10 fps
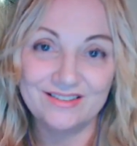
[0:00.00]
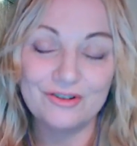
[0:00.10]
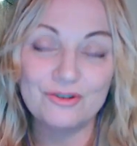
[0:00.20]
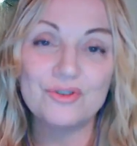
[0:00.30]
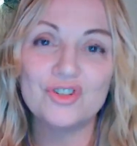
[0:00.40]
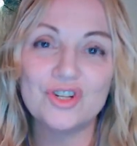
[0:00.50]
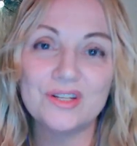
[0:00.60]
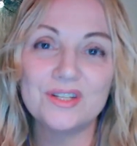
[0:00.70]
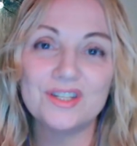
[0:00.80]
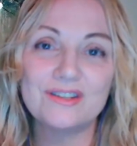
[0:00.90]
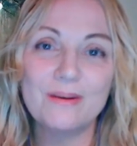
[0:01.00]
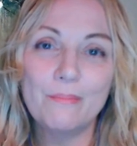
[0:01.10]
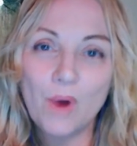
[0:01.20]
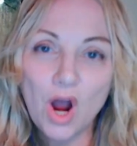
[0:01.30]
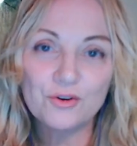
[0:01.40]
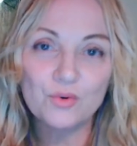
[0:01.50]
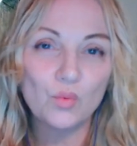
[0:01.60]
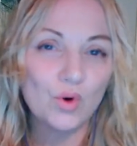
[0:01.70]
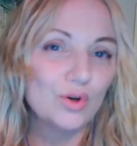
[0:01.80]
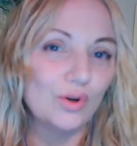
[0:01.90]
There's just the
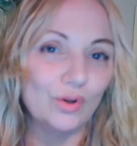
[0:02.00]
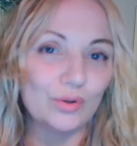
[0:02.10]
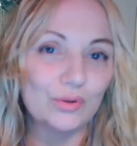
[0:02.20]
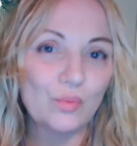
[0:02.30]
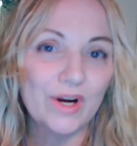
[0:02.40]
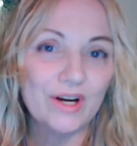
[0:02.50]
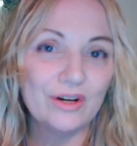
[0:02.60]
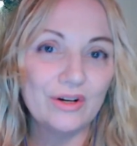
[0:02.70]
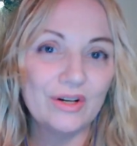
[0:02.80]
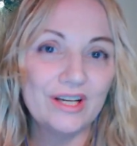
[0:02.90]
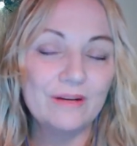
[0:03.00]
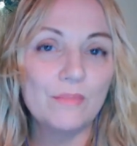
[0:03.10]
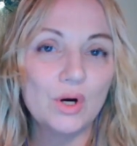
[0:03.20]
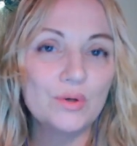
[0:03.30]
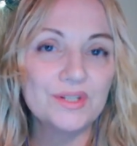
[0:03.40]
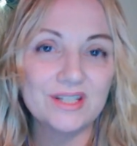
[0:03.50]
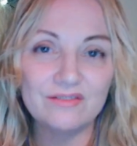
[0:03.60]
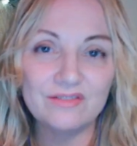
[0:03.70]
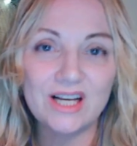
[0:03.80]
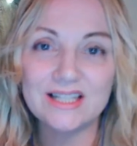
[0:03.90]
modern world where in most
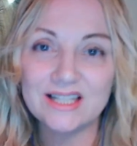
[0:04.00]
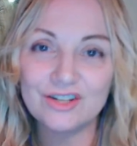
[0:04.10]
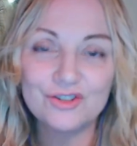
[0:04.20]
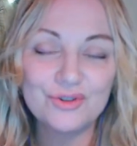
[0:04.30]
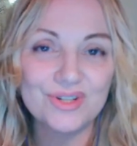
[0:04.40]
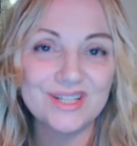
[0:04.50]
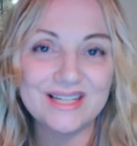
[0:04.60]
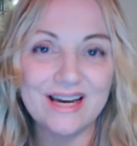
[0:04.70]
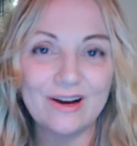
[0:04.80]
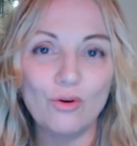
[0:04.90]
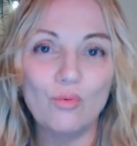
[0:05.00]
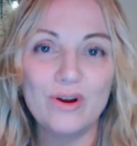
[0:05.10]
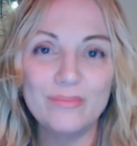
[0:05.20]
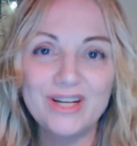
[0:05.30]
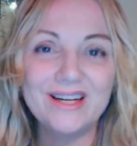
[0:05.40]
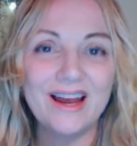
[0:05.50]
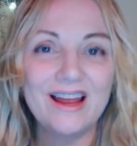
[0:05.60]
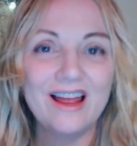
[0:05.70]
civilized countries now, women,